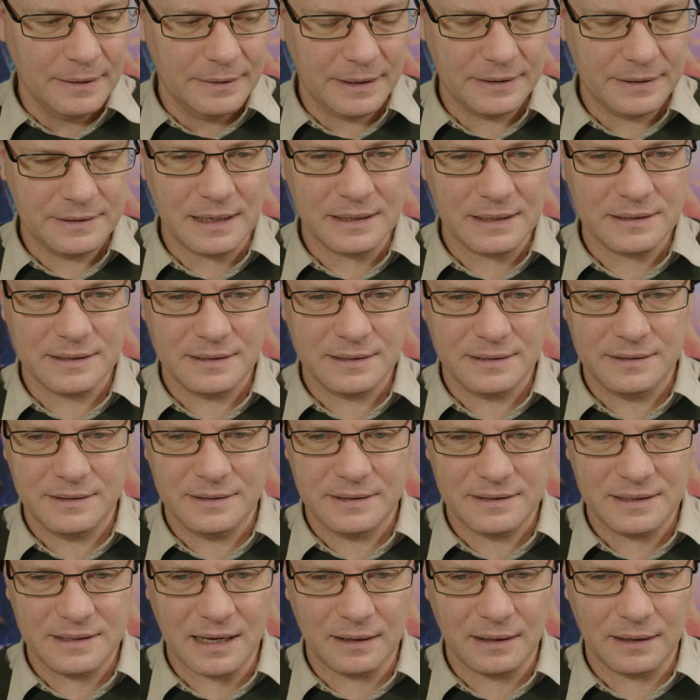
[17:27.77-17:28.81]
That does
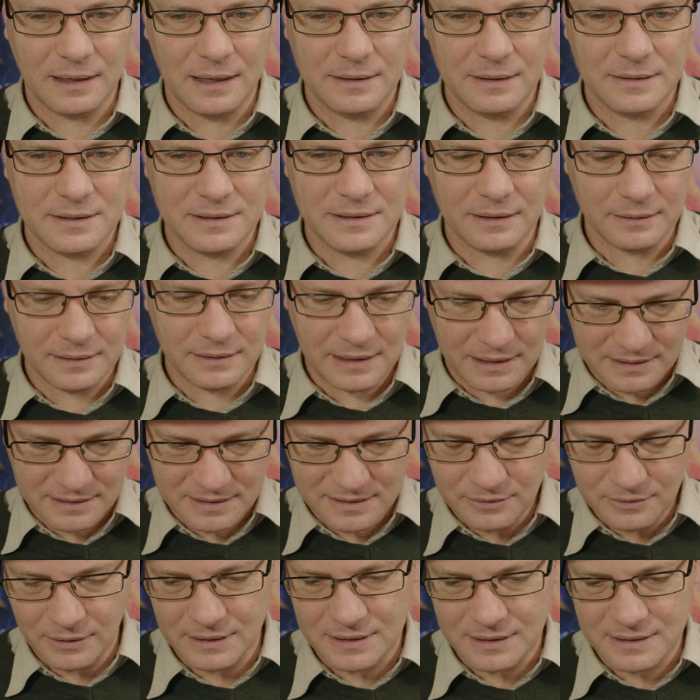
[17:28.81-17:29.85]
still, uh, still, it
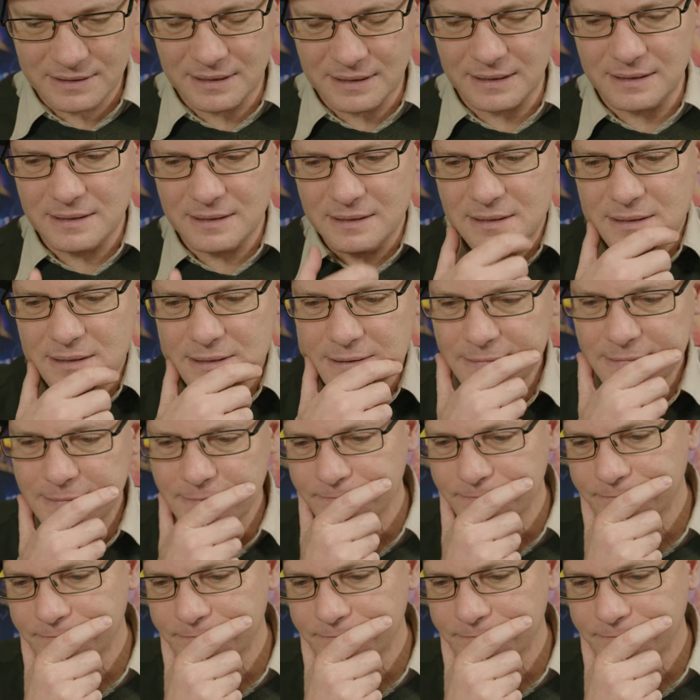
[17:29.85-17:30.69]
still exists.